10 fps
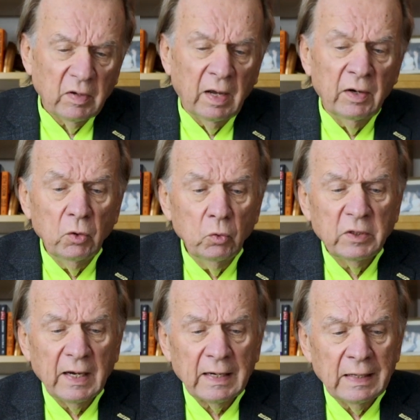a new
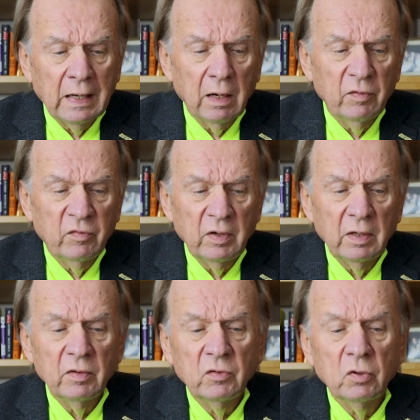
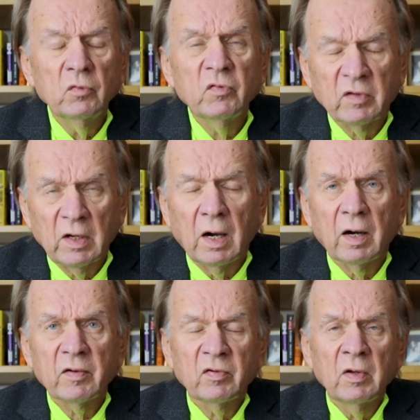technology and two
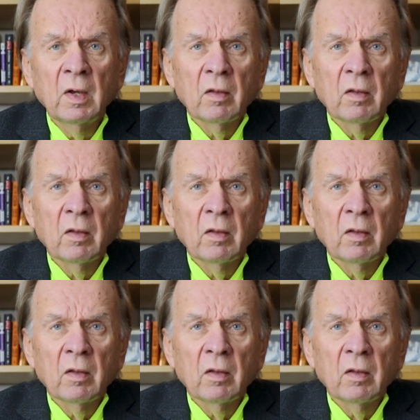stocks